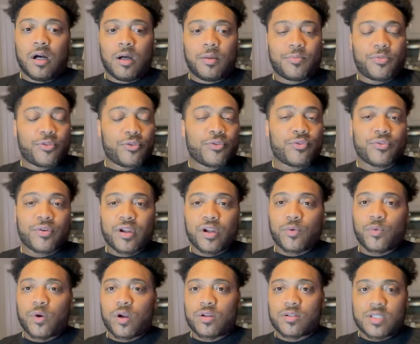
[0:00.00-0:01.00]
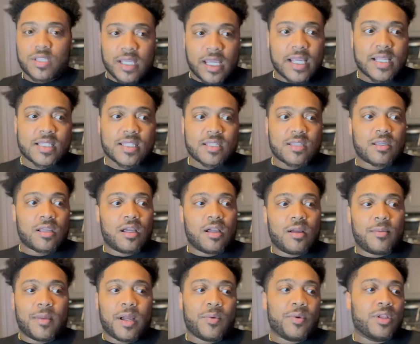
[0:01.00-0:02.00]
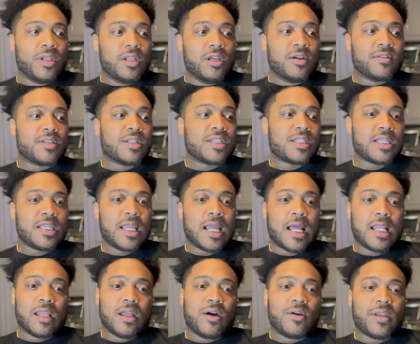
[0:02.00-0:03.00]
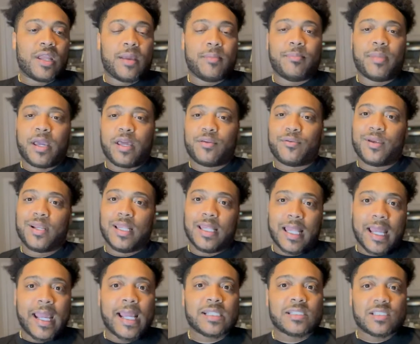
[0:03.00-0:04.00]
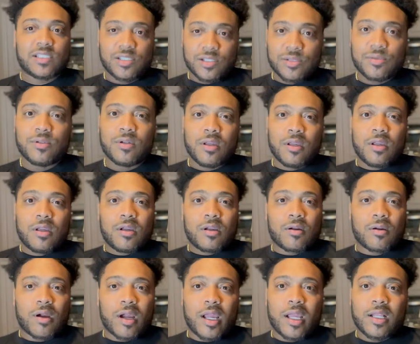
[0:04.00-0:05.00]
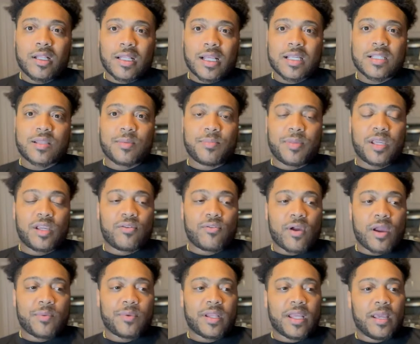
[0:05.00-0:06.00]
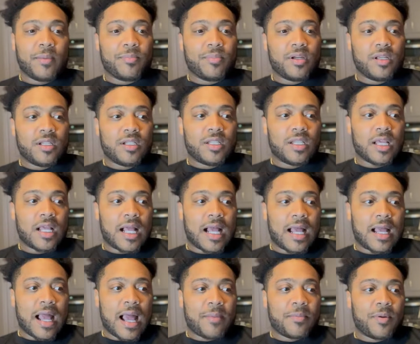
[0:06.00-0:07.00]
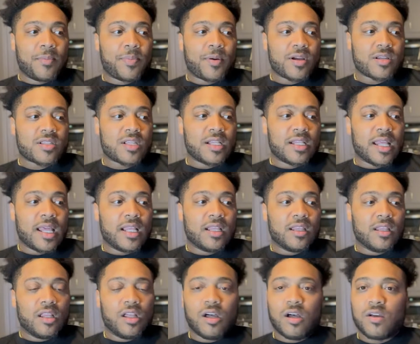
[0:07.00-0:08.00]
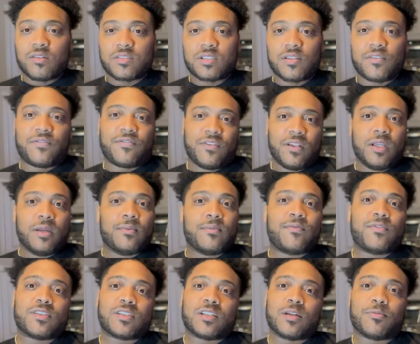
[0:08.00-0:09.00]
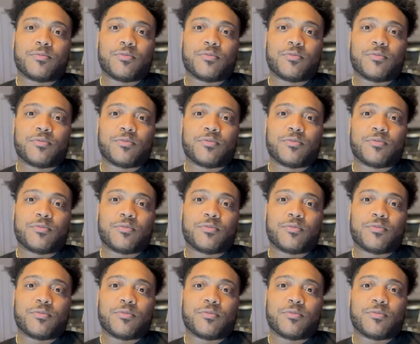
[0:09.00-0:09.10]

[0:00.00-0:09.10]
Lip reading: Through real world tests, I would love to see how long that battery lasts you, right? That's the big gripe with that. But I'm a person that loves to flip for some